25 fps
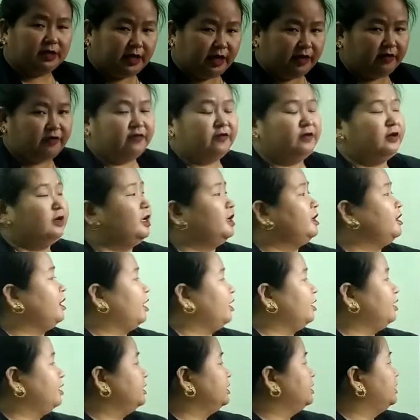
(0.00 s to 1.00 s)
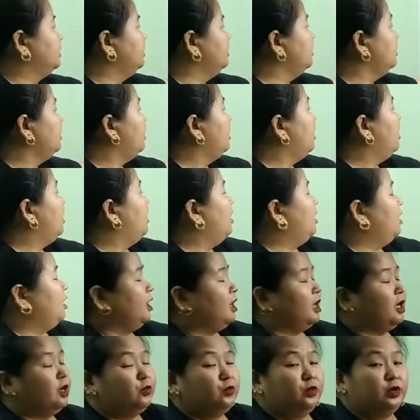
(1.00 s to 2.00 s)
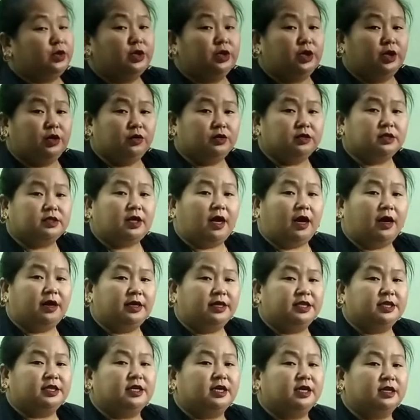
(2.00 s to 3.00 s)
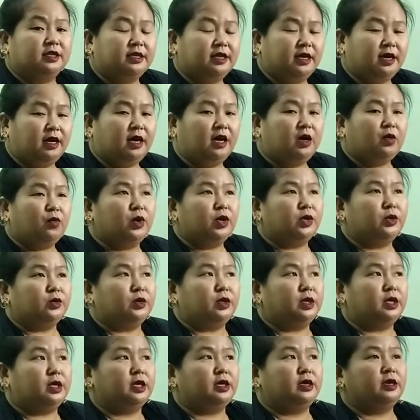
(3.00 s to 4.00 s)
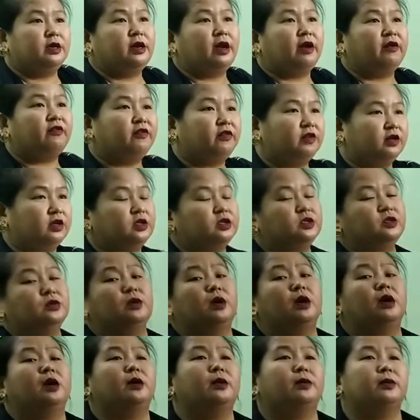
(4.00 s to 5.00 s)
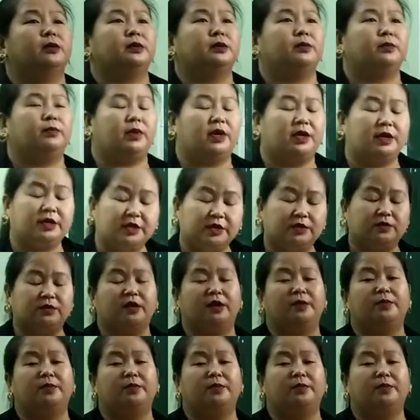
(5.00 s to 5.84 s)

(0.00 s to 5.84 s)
definite article, and we use article the when we refer to a particular